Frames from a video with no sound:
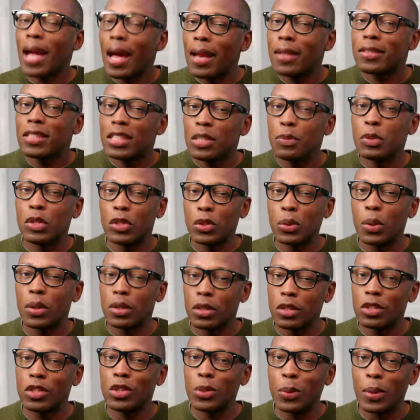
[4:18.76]
Kind of see what
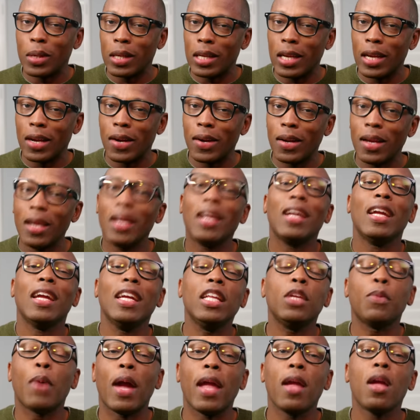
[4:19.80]
Jordan is doing here.
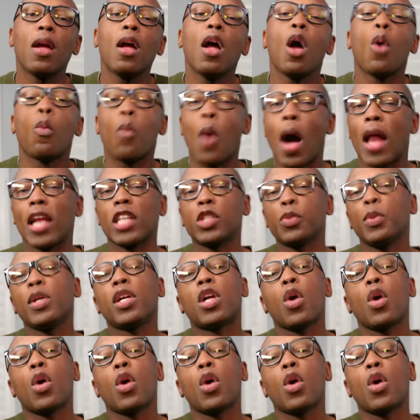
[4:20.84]
Anyway, Wallace would